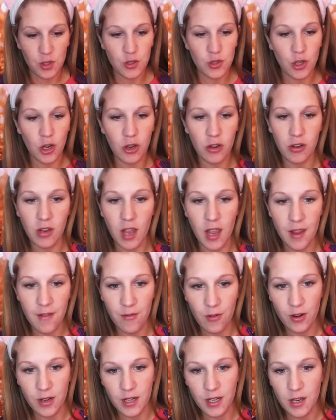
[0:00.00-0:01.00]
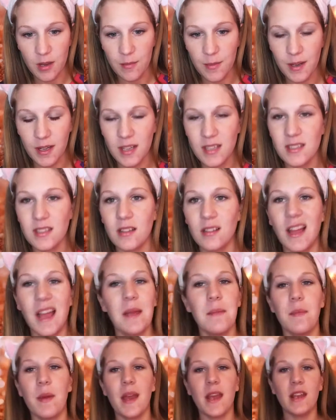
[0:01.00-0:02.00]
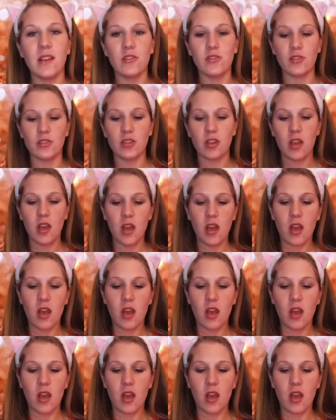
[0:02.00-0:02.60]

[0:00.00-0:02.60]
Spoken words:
dark ivory to come in. Because the light beige,